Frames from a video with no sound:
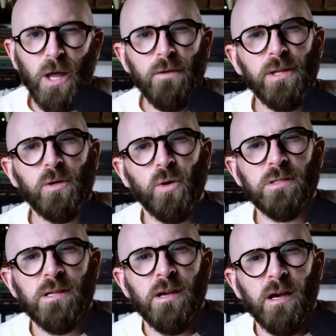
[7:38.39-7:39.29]
Over the
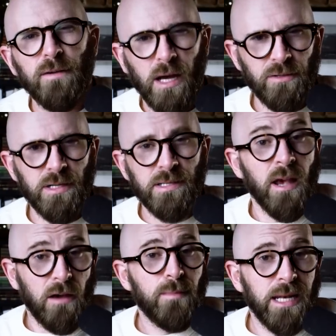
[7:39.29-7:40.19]
course of hundreds
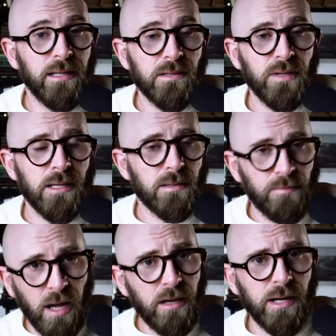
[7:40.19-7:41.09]
of millions of years, a
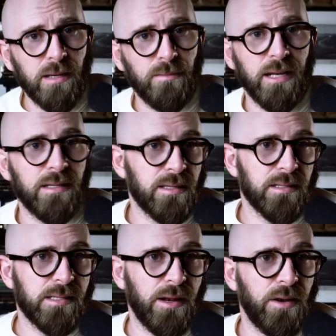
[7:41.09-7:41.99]
binary companion to
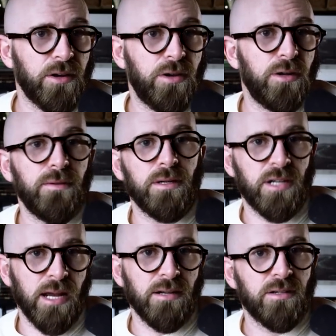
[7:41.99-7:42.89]
the Sun could have
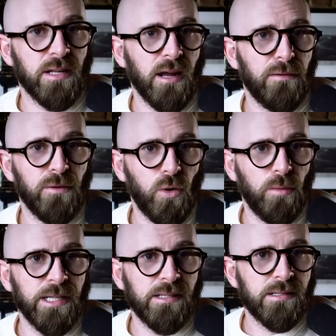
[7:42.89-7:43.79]
changed enough
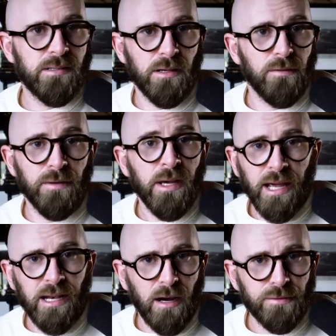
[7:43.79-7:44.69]
orbits of
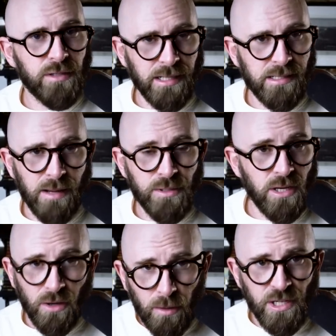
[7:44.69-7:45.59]
enough
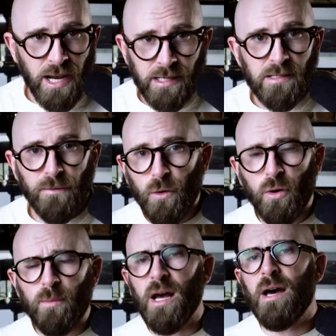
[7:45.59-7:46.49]
trans-Neptune objects to
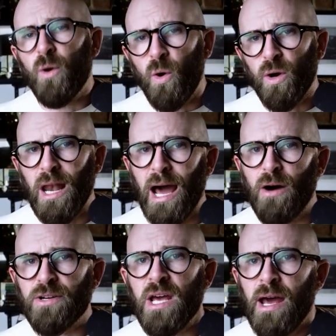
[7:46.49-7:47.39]
form an Oort
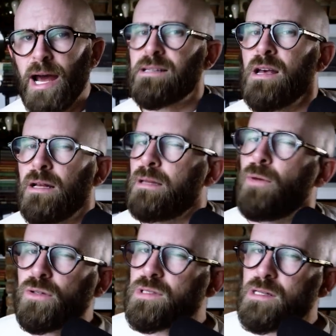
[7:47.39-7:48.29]
cloud, and the
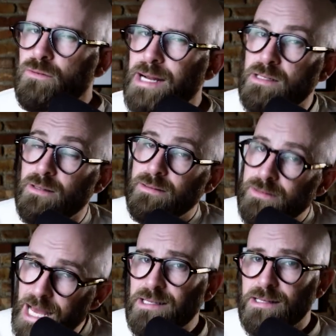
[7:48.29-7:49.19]
models that rest on
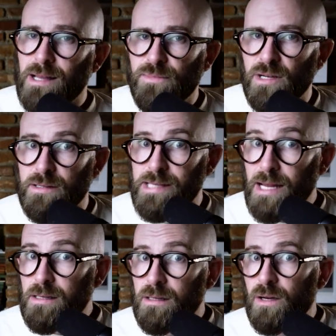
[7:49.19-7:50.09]
that assumption
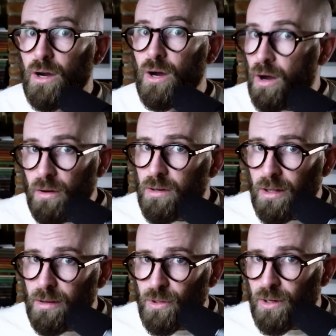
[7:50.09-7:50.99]
tend to look a whole
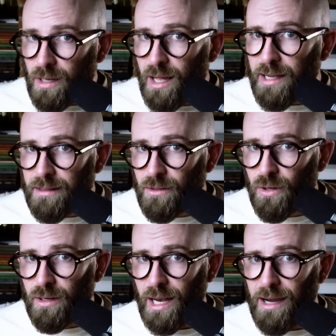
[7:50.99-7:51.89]
lot more like the
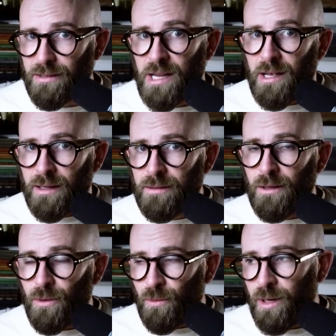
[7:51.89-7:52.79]
Oort cloud
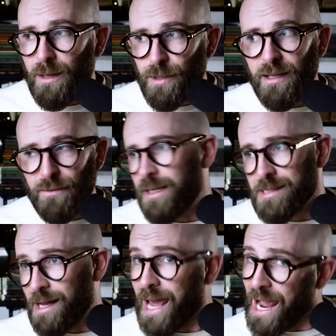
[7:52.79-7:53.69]
that we believe our sun